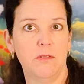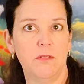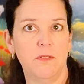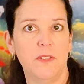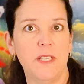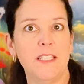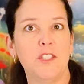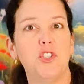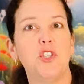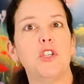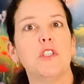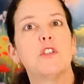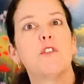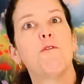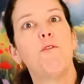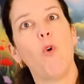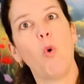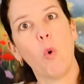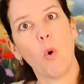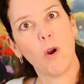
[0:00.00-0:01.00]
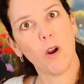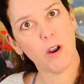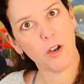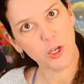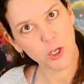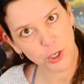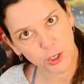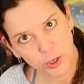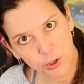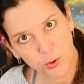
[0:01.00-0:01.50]
It's just for
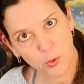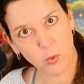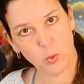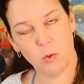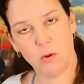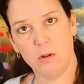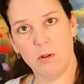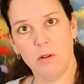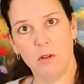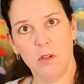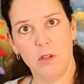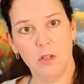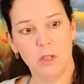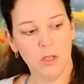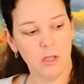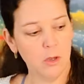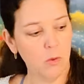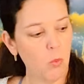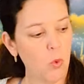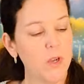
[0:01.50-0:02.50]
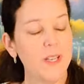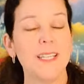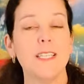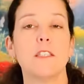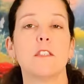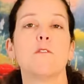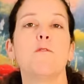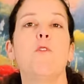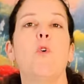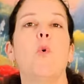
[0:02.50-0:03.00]
you. What
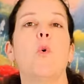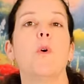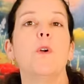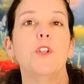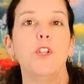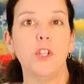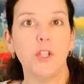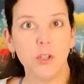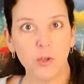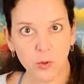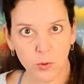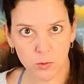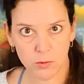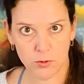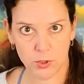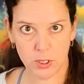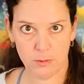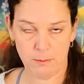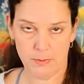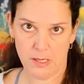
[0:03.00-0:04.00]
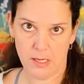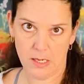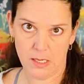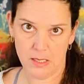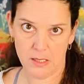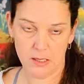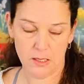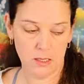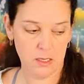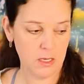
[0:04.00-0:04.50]
is for you, Gemini?
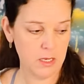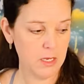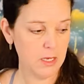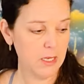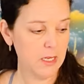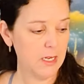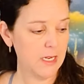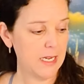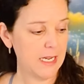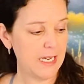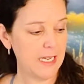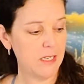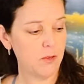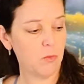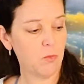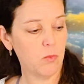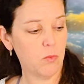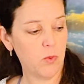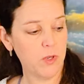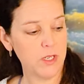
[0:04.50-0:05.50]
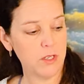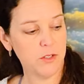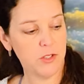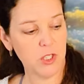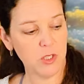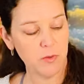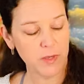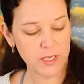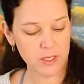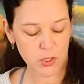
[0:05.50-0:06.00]
And what you're
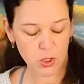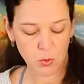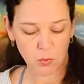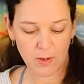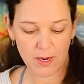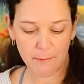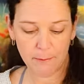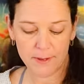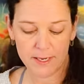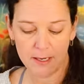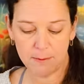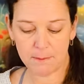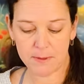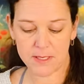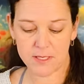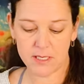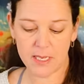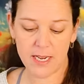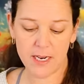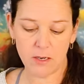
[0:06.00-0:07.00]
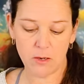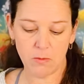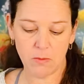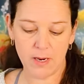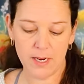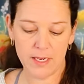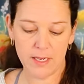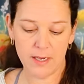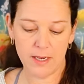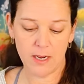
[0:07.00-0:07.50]
doing is you're wrapping up a cycle
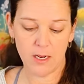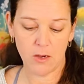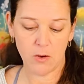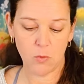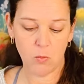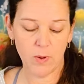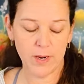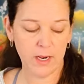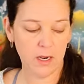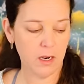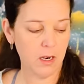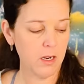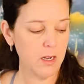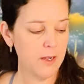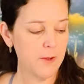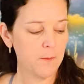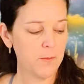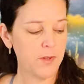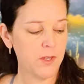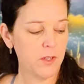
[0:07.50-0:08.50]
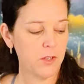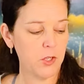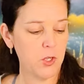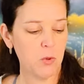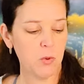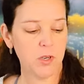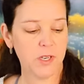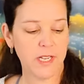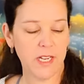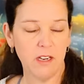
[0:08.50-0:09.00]
right now where you
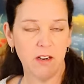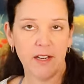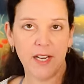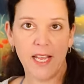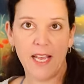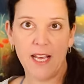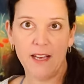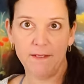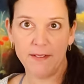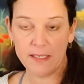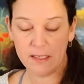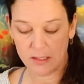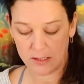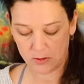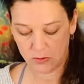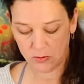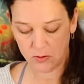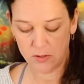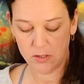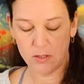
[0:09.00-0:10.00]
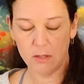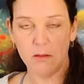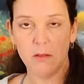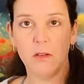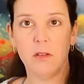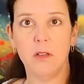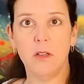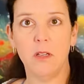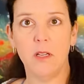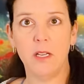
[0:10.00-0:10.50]
were carrying a heavy load
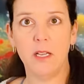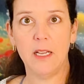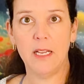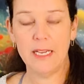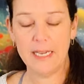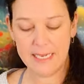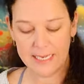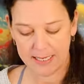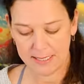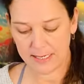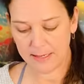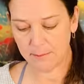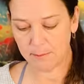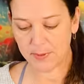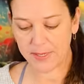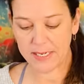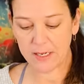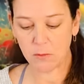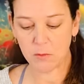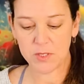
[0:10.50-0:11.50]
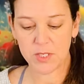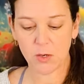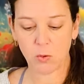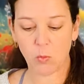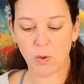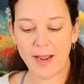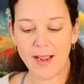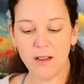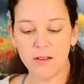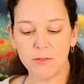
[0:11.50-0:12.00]
and but it was
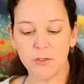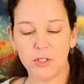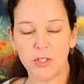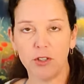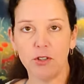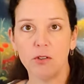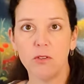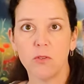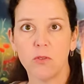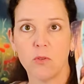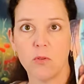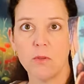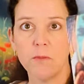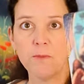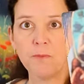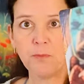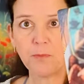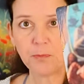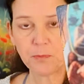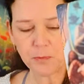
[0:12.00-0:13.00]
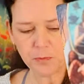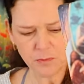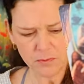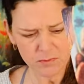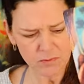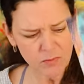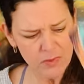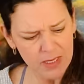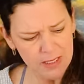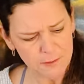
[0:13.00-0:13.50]
around you
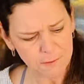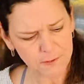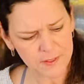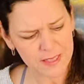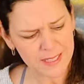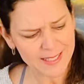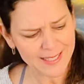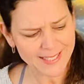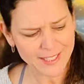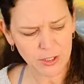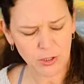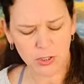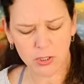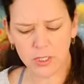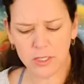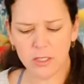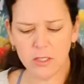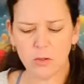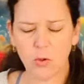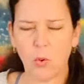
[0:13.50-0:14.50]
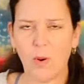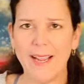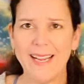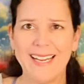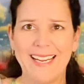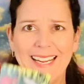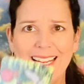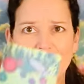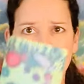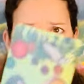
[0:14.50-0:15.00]
feeling like you couldn't quite get